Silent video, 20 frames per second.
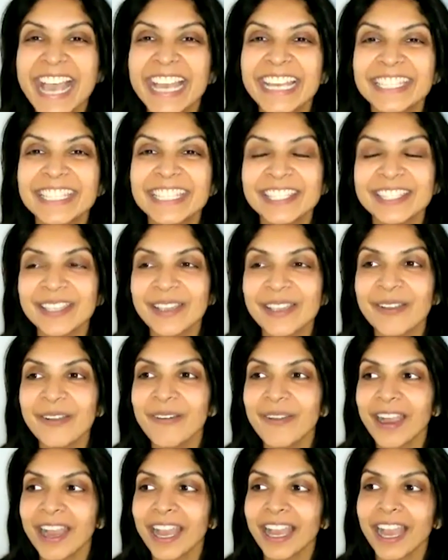And
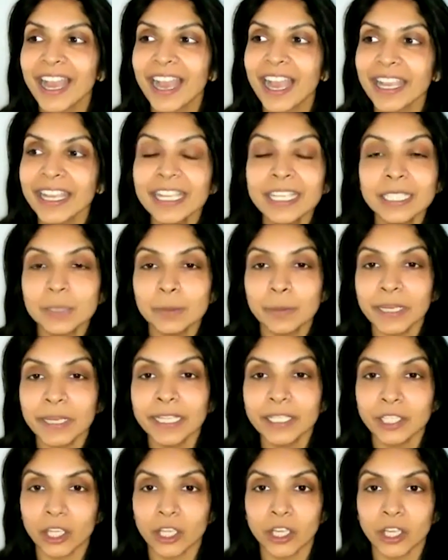so I
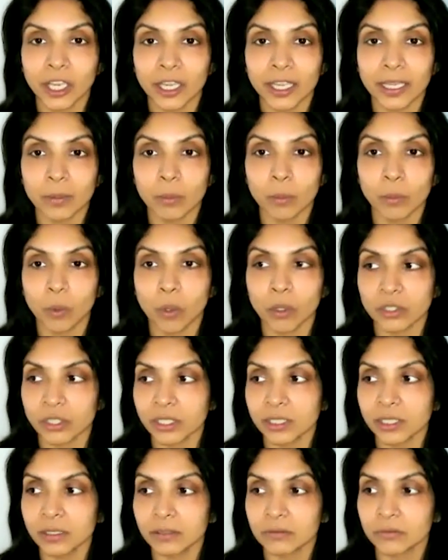explained, look, it
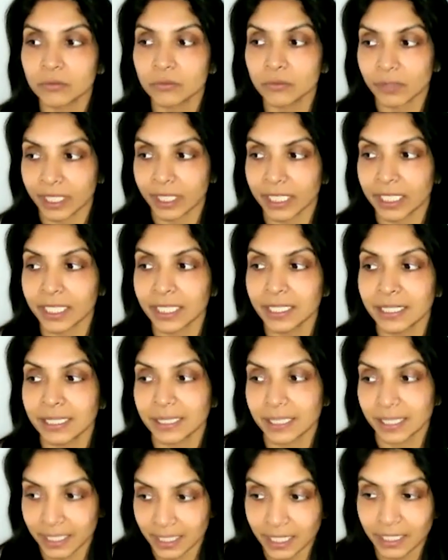wasn't really
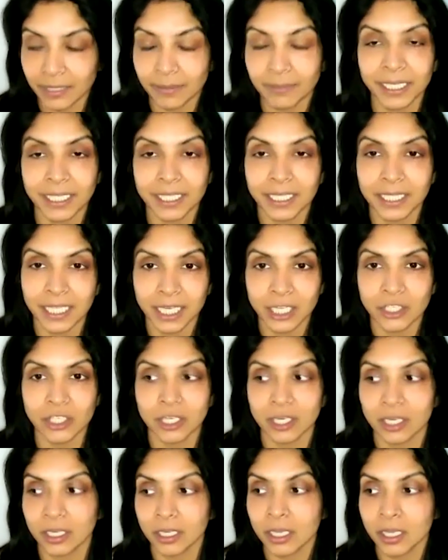sitting in
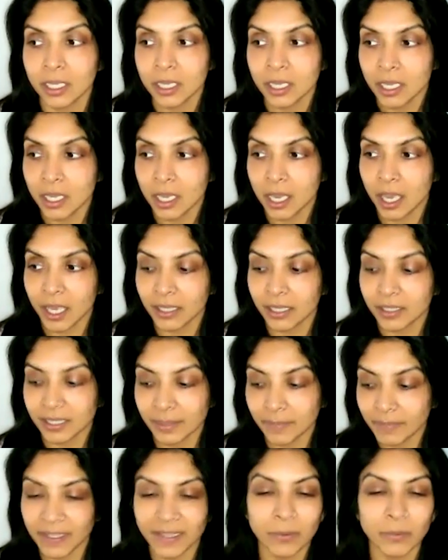meditation,
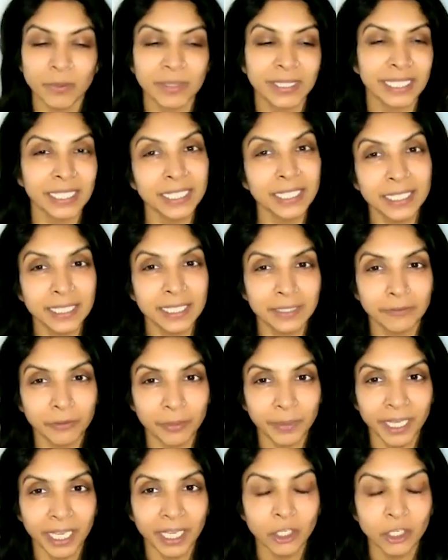something that was easy for
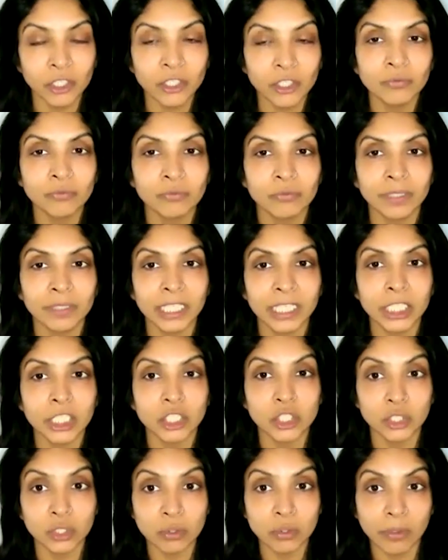me. I couldn't really
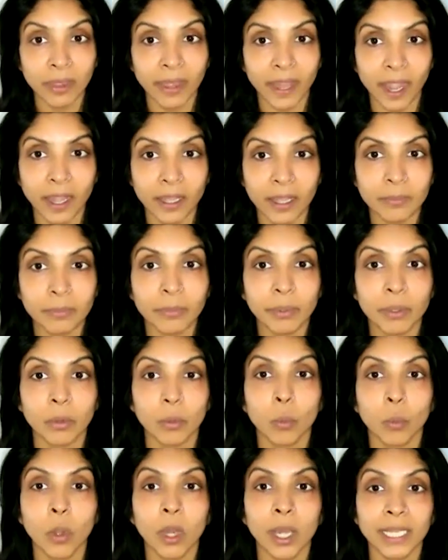do that. But
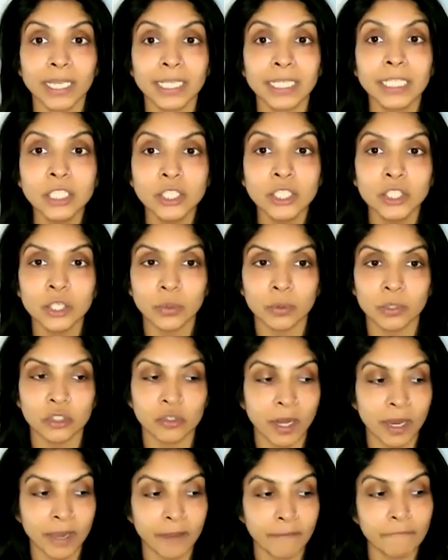what I did do is
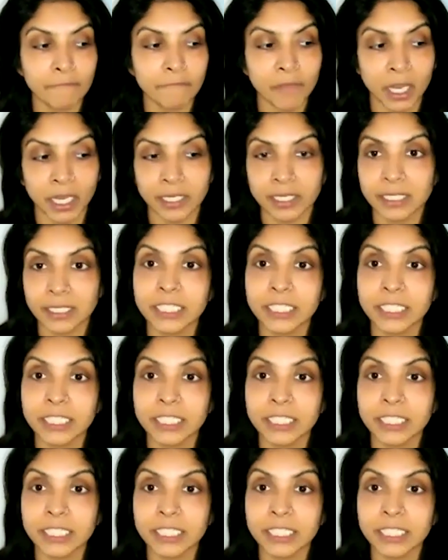try and find